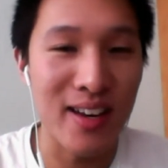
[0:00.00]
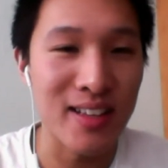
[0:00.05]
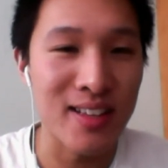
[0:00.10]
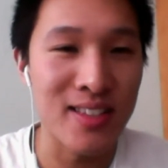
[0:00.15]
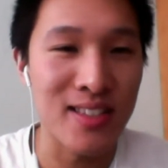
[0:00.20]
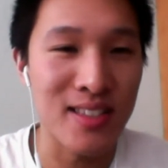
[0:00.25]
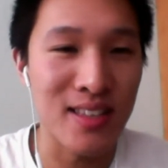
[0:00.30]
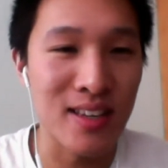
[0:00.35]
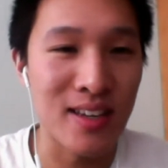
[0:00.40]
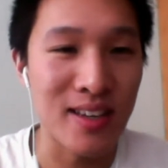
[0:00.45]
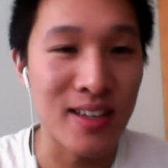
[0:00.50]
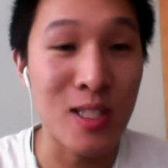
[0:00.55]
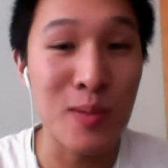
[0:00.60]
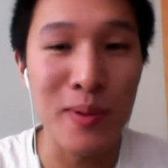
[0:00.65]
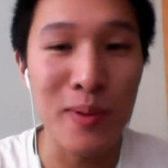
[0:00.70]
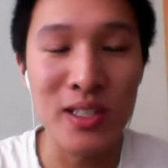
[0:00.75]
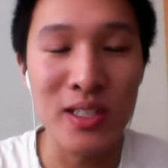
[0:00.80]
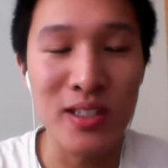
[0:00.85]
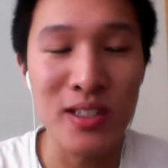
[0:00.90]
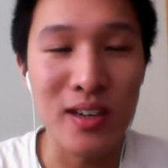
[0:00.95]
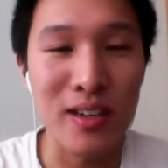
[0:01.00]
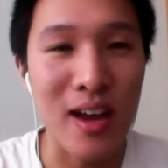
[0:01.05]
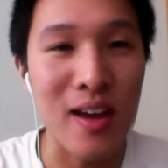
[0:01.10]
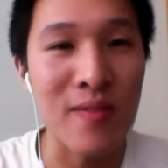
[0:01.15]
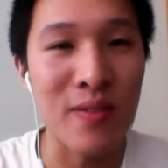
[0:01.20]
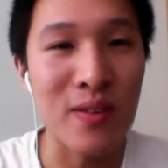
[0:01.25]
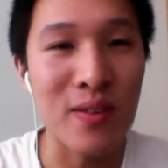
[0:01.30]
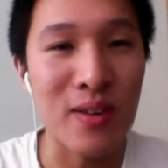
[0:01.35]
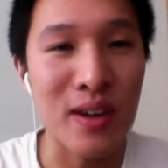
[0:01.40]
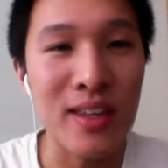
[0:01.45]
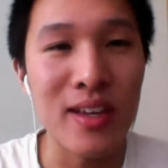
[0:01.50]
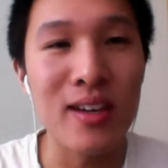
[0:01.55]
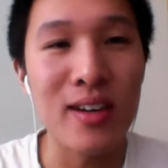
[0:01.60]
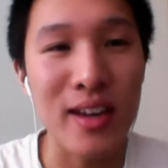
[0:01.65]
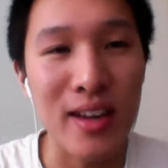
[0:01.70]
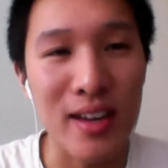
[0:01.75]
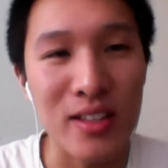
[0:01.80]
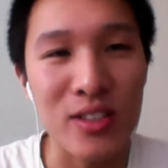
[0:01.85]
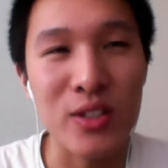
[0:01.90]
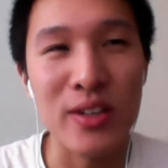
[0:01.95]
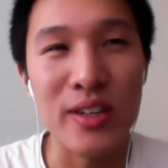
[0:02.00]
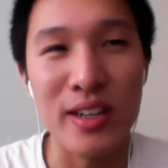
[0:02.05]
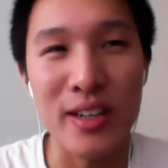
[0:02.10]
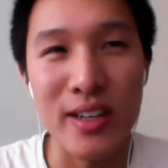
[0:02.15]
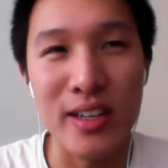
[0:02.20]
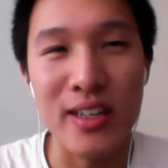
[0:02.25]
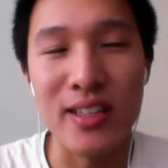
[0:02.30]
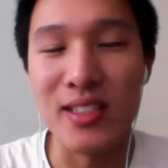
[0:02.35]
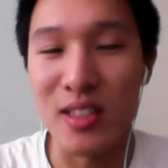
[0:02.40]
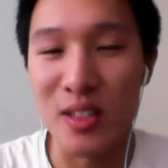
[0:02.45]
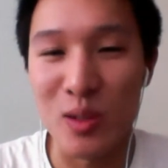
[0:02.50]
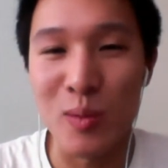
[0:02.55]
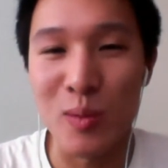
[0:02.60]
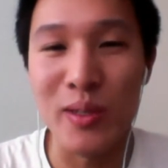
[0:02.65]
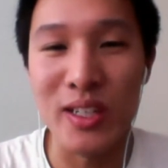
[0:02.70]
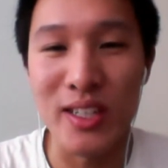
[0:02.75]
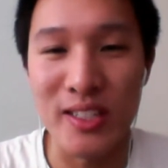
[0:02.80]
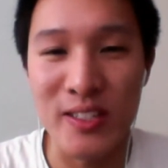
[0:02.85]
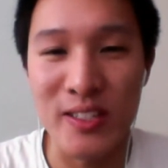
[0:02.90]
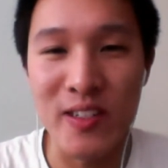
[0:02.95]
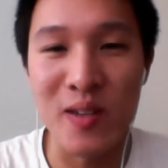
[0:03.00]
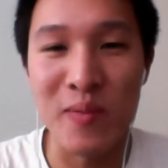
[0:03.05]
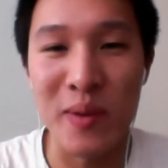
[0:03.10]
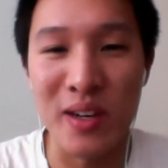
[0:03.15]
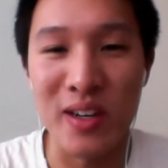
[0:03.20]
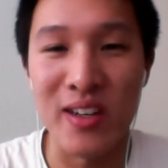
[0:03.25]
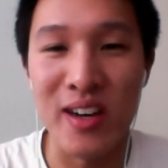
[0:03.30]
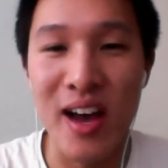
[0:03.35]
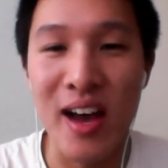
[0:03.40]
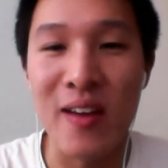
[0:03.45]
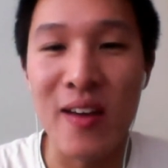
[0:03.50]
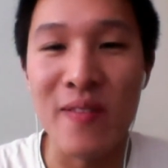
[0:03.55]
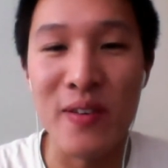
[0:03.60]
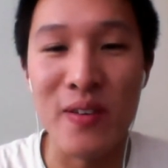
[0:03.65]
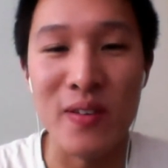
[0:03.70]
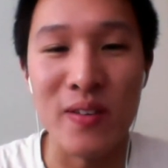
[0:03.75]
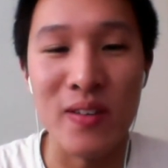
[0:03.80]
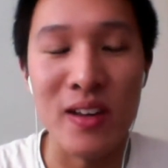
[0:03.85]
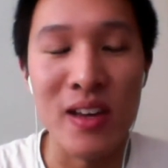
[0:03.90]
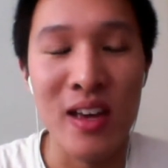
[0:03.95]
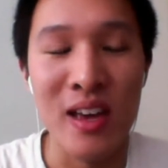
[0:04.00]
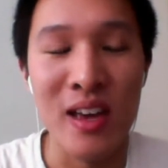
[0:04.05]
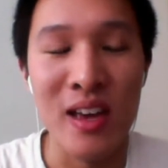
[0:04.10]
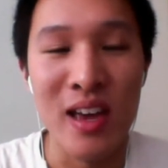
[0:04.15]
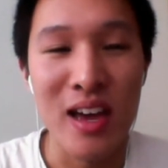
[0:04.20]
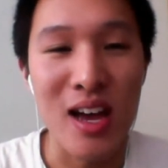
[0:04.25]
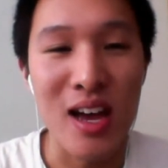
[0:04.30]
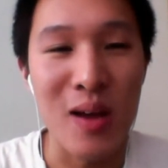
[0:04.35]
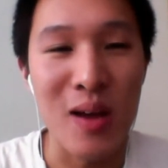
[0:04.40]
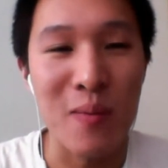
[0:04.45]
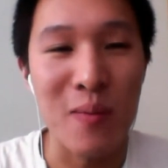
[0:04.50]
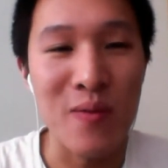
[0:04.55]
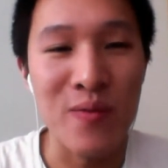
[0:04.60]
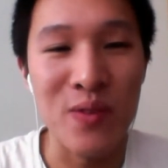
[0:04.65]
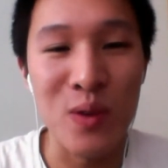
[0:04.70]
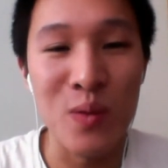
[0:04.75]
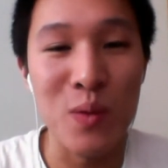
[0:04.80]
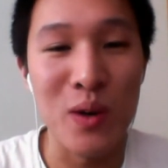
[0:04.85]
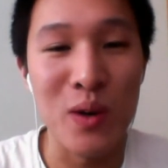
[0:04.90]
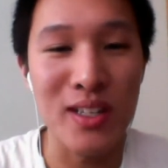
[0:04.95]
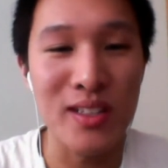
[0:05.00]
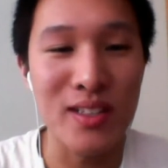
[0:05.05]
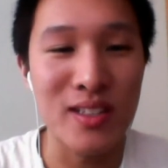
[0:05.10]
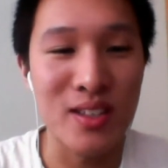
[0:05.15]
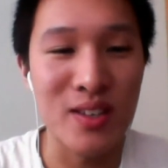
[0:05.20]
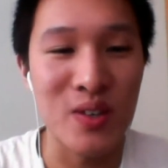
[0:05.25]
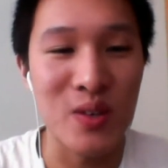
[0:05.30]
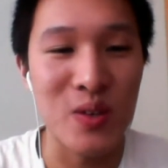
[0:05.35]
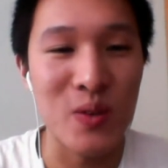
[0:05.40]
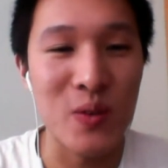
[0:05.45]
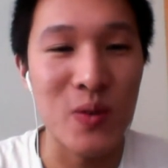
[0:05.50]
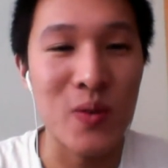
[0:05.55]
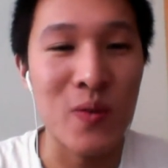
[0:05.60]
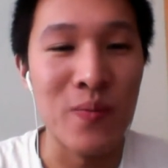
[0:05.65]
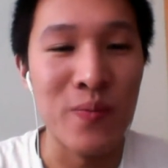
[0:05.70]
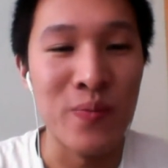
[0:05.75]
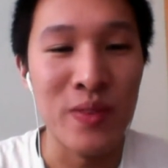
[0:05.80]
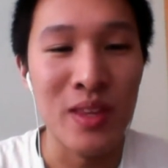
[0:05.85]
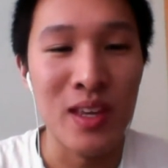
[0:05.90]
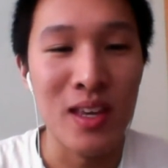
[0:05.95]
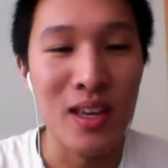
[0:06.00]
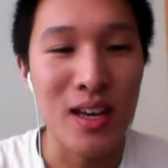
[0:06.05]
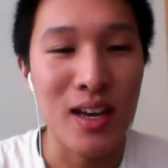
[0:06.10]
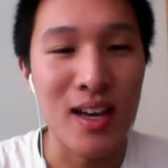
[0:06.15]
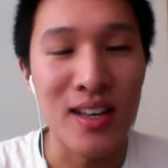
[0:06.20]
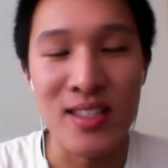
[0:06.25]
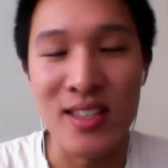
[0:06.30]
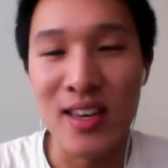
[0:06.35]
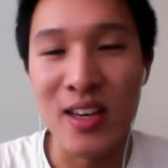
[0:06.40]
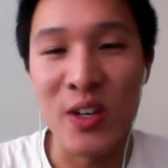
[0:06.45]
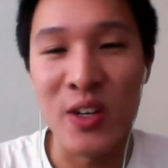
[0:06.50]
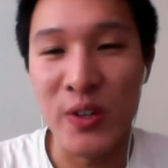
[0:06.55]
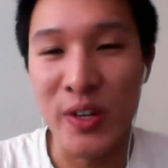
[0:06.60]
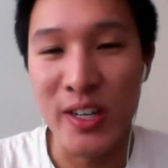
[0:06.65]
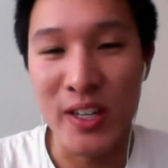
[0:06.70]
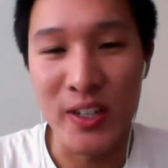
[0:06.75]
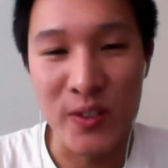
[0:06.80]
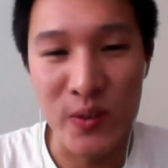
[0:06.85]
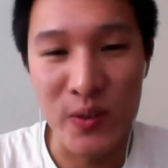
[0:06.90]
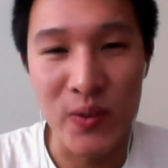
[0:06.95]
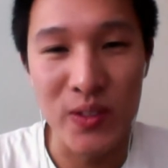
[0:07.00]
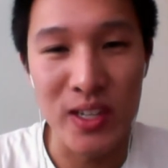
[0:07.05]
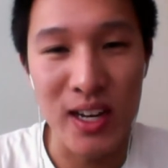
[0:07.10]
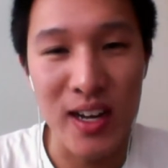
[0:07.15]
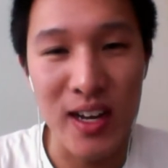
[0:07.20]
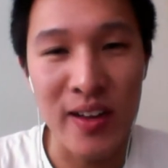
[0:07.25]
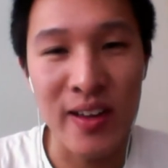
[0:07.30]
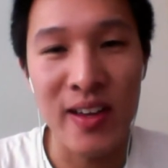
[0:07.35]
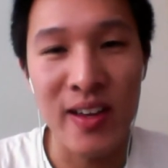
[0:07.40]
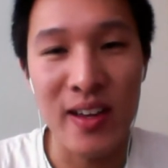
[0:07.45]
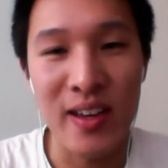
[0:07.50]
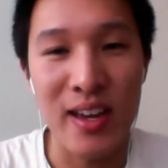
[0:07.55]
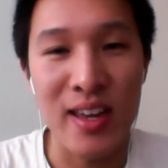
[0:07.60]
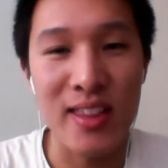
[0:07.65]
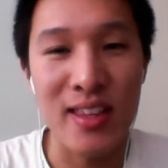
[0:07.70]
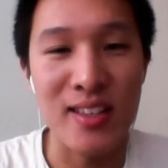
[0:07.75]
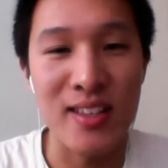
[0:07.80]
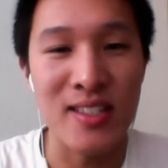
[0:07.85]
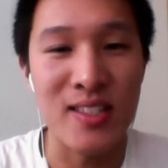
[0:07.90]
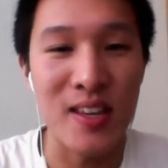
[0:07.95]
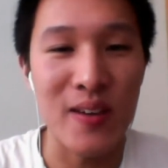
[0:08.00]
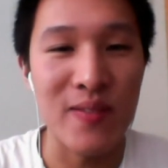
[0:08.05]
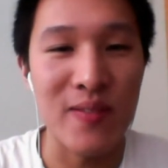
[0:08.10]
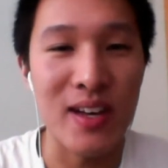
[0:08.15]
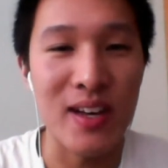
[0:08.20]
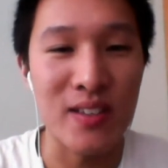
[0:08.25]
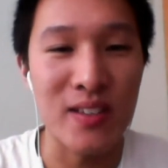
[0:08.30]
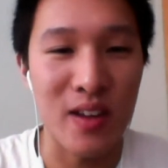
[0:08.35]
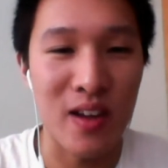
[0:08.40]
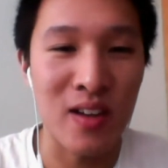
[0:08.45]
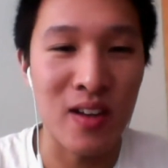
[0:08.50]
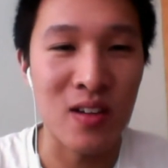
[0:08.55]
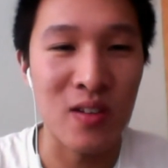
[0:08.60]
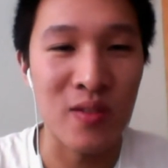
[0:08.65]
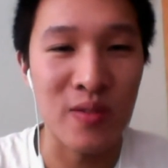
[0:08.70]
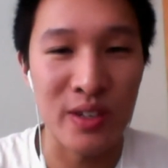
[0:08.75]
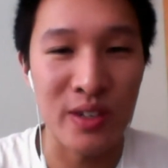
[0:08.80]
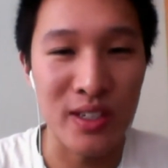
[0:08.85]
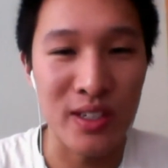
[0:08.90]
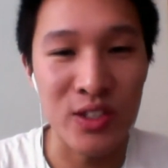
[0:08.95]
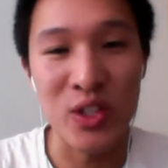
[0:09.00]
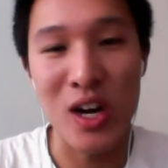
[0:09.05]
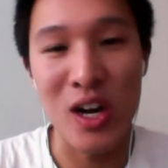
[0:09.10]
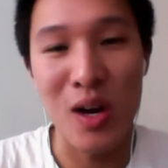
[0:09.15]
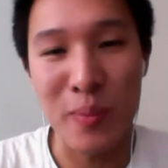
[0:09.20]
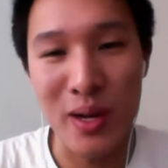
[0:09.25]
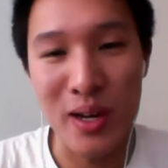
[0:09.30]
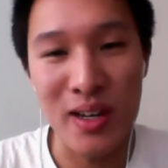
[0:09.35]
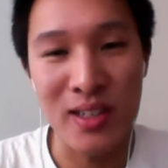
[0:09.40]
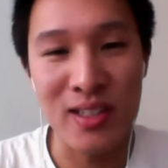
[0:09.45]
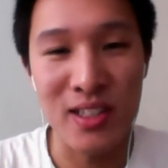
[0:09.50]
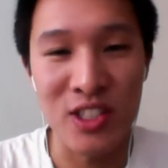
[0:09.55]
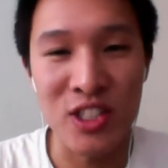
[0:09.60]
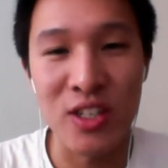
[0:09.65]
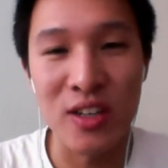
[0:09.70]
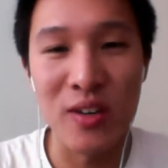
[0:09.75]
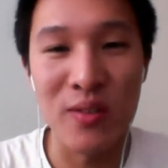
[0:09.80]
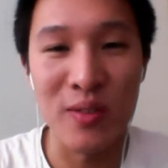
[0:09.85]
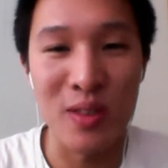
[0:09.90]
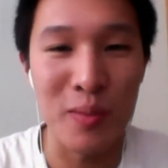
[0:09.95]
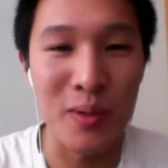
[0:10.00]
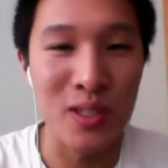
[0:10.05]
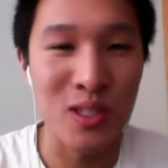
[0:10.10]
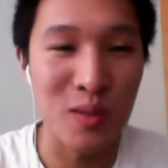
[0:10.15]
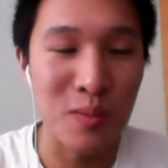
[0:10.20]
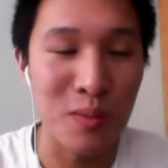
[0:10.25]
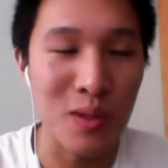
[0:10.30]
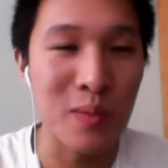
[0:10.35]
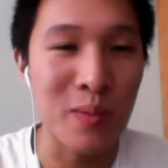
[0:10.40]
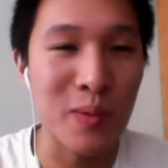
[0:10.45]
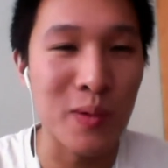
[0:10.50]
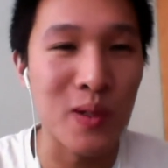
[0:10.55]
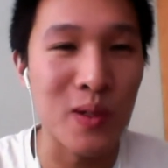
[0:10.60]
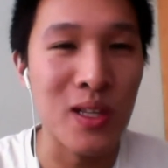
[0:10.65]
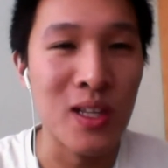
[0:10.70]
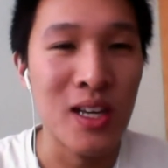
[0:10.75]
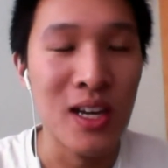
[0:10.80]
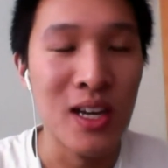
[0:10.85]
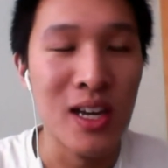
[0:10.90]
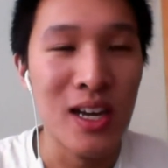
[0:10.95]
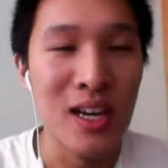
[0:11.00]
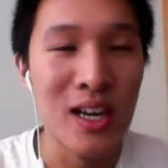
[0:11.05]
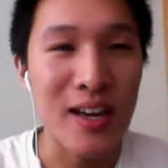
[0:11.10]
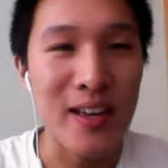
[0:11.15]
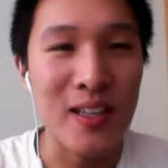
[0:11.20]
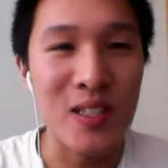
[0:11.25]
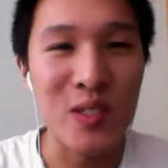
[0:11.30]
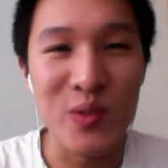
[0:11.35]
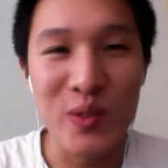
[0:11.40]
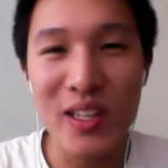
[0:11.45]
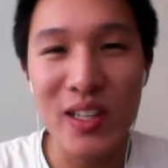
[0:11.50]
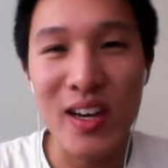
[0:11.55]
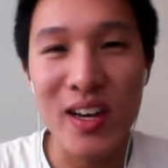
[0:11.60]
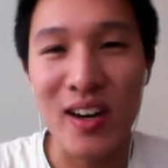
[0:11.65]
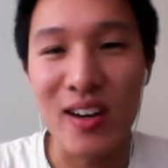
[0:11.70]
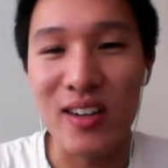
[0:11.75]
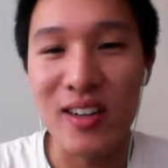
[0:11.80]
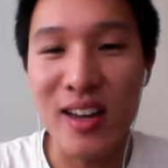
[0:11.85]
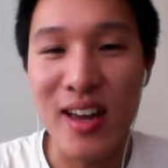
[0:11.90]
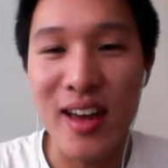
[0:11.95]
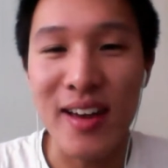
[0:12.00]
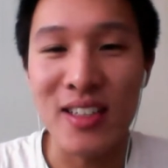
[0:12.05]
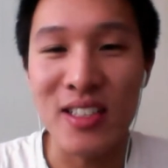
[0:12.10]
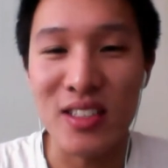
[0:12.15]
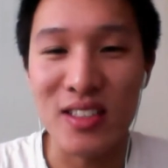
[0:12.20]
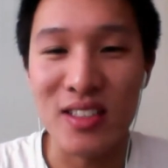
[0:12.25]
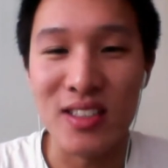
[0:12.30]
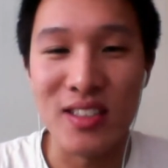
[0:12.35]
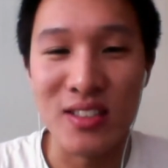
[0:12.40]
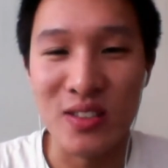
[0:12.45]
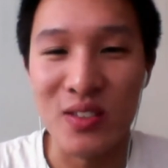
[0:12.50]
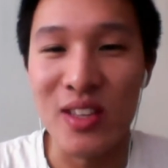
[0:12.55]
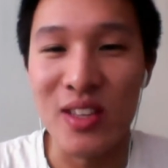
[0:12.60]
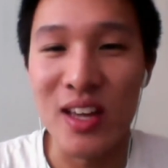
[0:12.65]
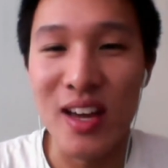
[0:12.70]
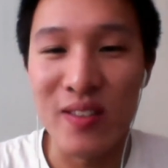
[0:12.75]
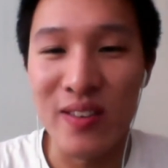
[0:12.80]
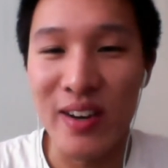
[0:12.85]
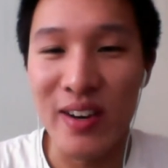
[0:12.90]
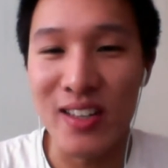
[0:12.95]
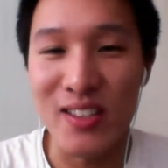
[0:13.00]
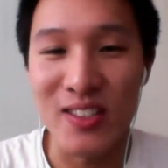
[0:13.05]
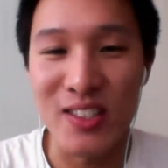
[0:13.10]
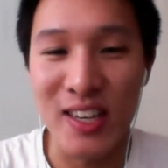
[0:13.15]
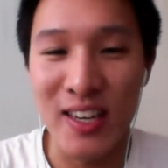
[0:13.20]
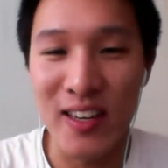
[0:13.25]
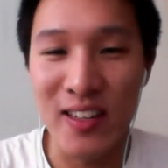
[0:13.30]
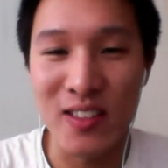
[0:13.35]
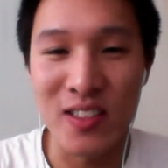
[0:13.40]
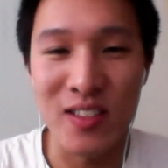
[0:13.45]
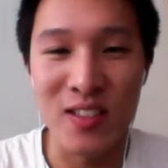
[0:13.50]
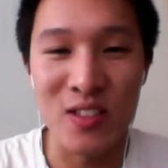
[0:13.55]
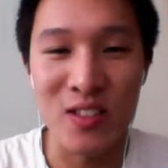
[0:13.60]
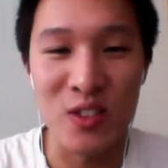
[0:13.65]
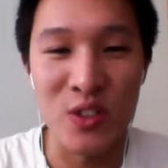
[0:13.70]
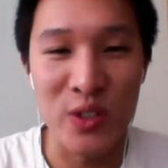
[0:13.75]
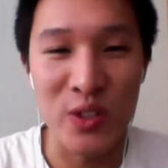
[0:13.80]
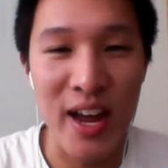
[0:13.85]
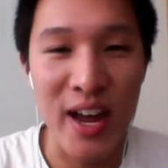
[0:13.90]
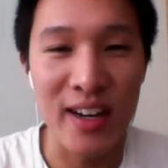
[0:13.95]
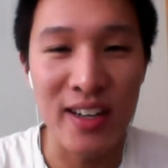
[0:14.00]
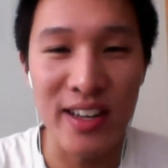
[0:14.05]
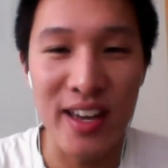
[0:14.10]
It's especially on iPhone. I think on Android it is a little bit easier, but on iPhone, um, if you wanted to uh, say create a Google Doc and then save that doc over in a Dropbox and share it with a bunch of people, uh, it's really hard to actually do that, right? Because you can't just yeah. drag